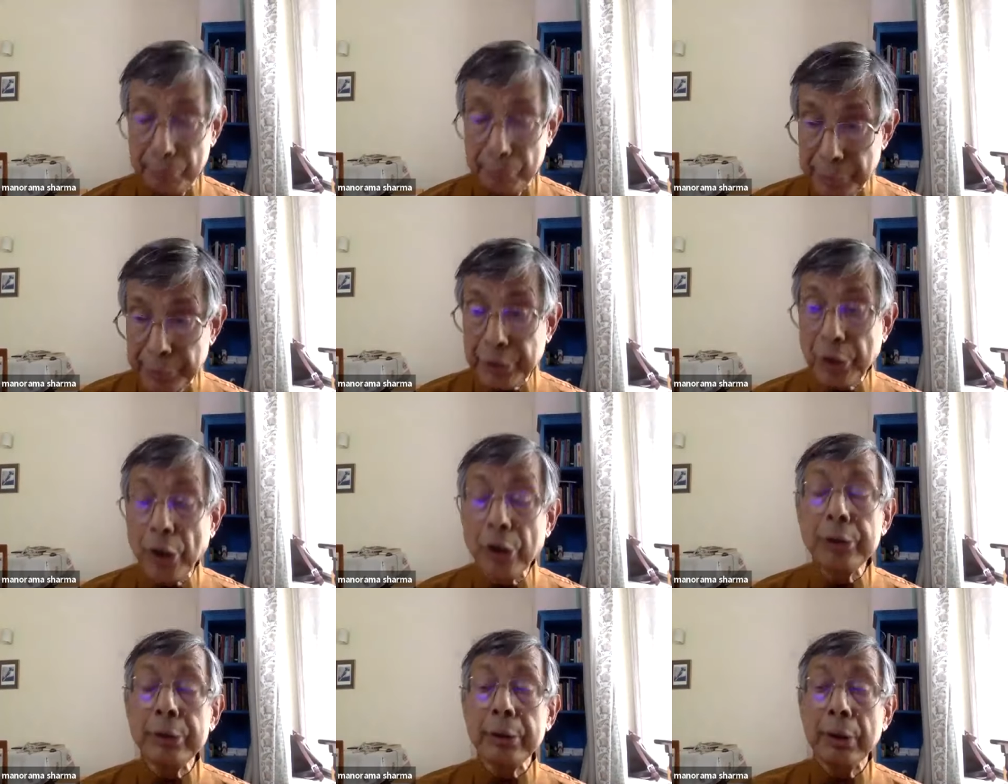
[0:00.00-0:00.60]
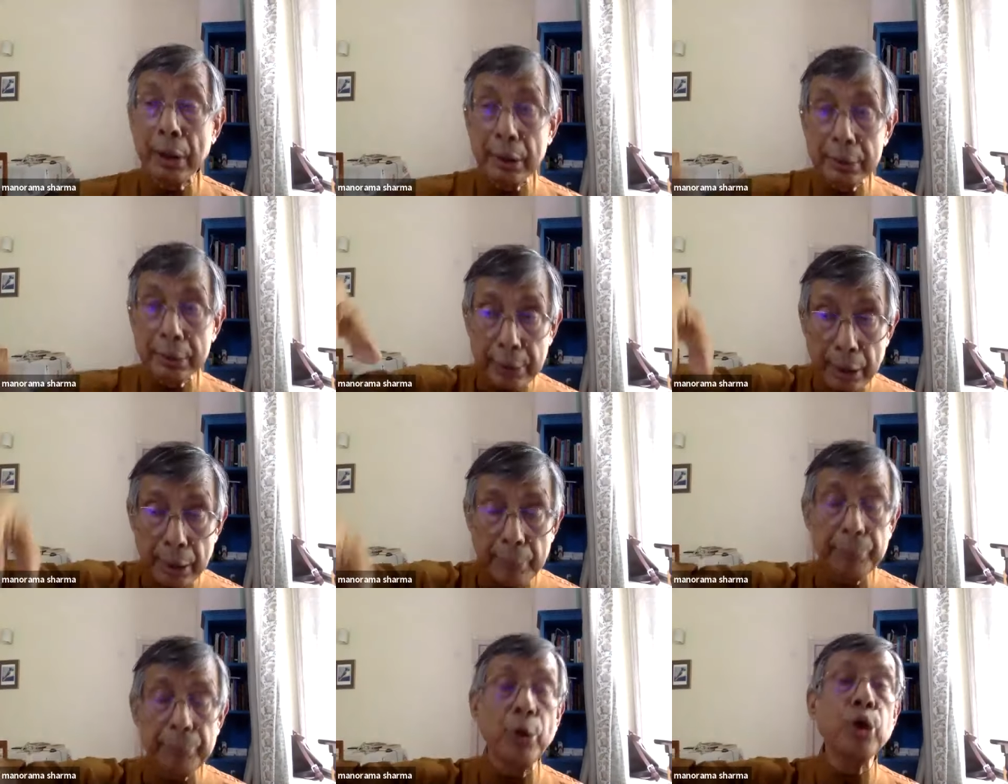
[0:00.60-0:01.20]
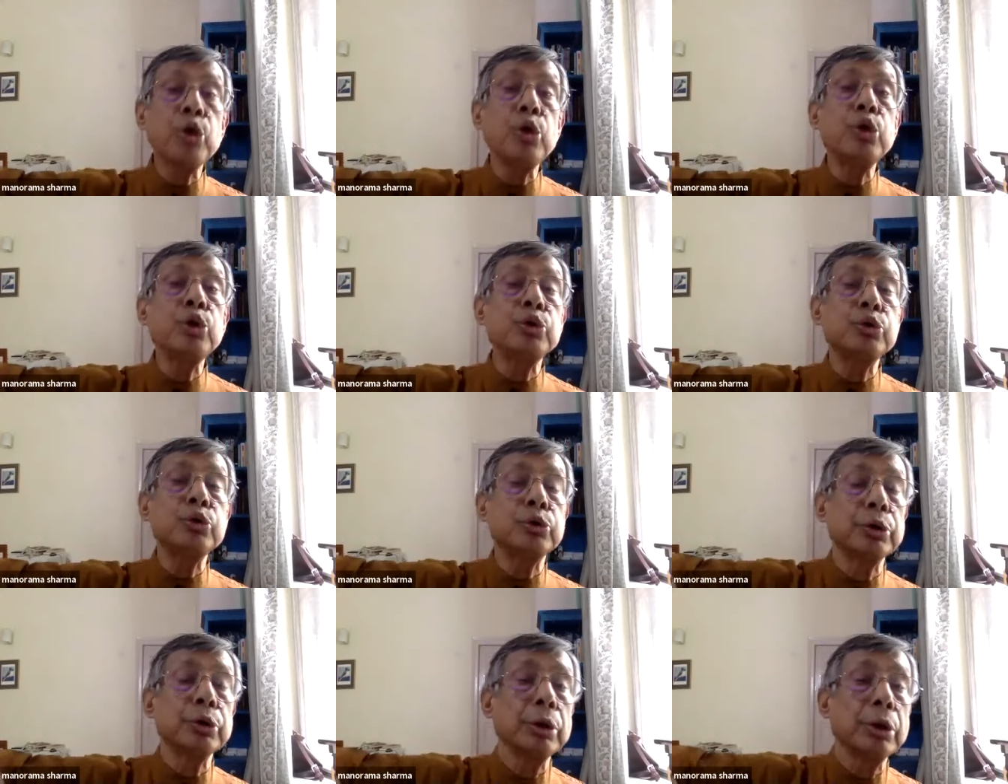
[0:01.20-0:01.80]
because the
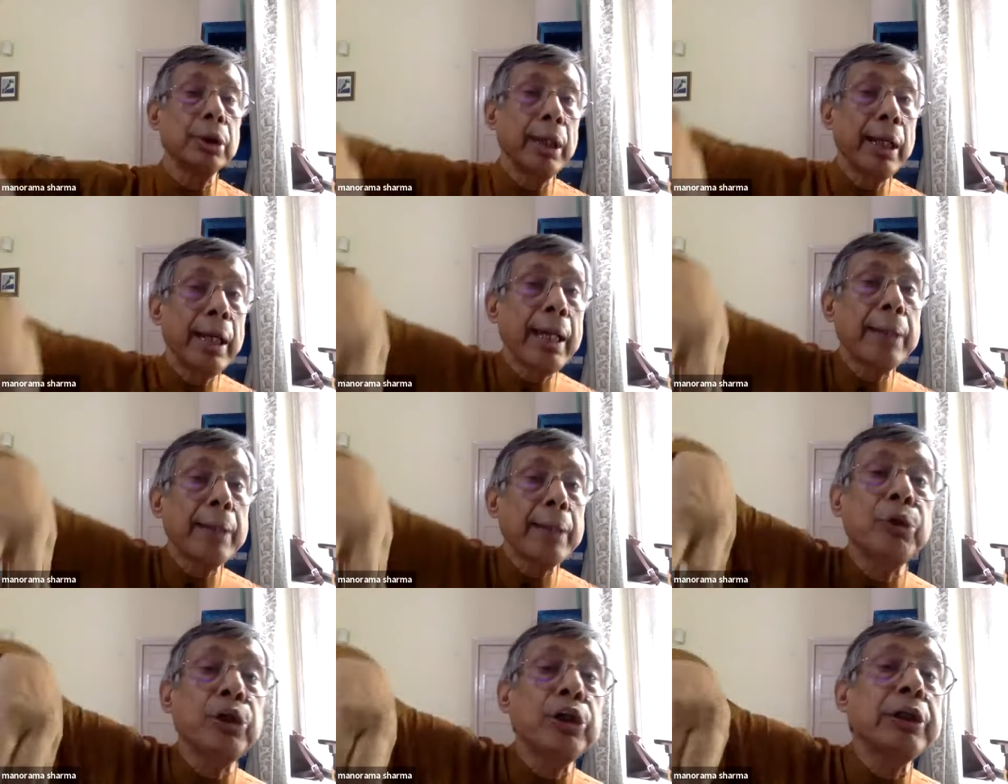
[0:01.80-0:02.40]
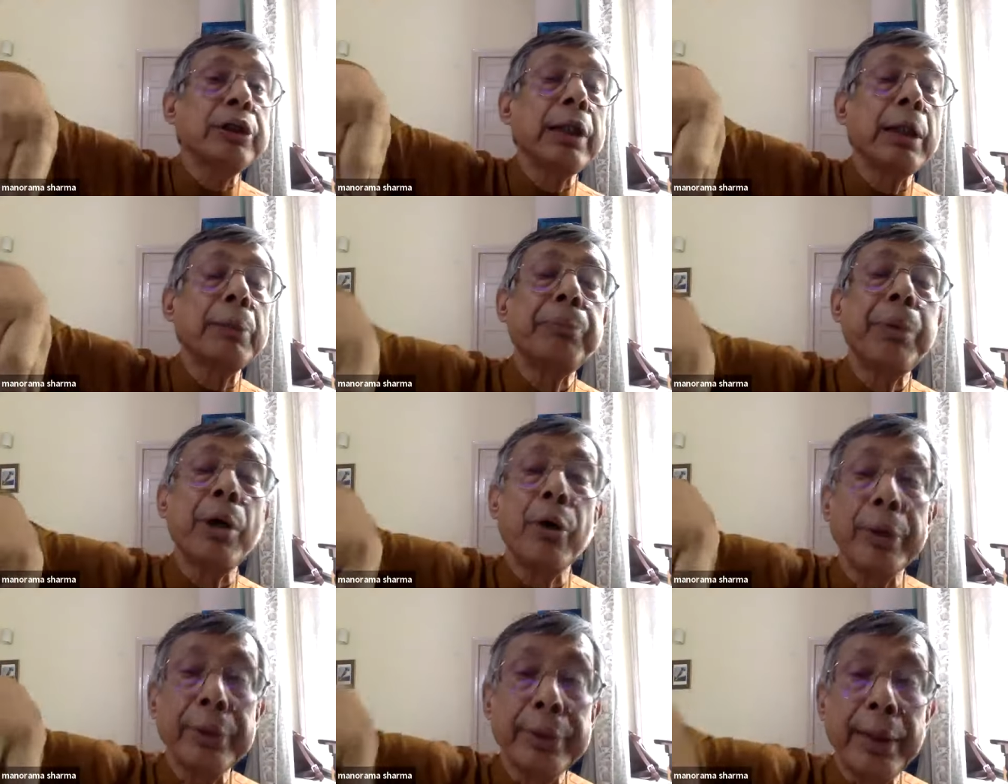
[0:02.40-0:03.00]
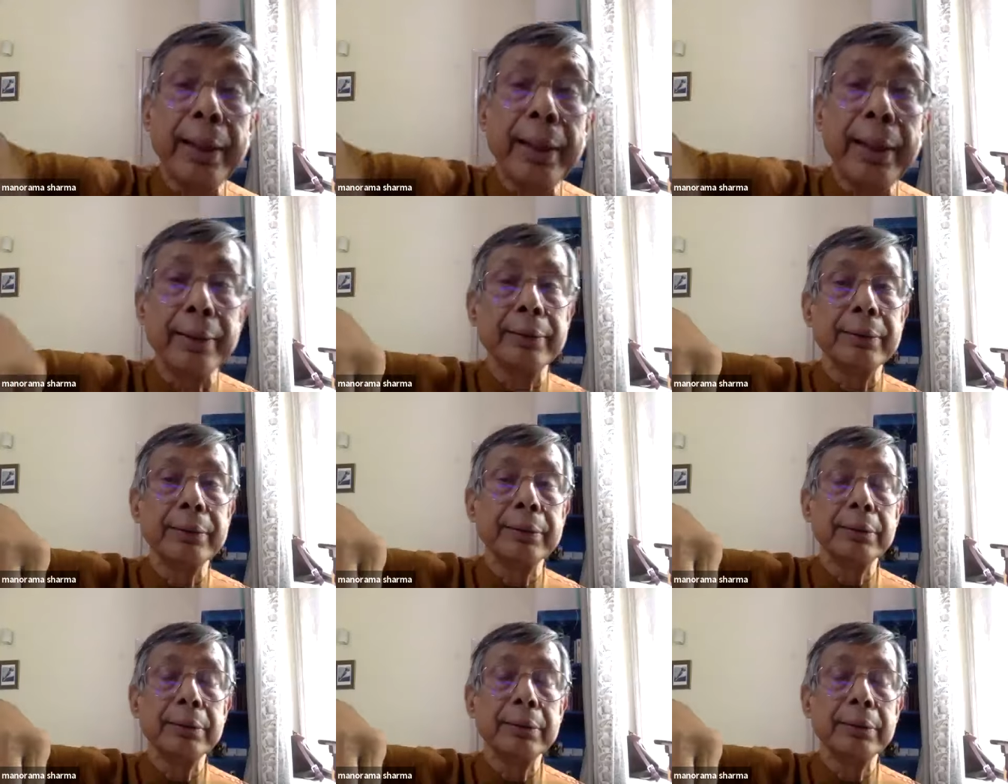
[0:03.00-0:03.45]
Bodos had political power there.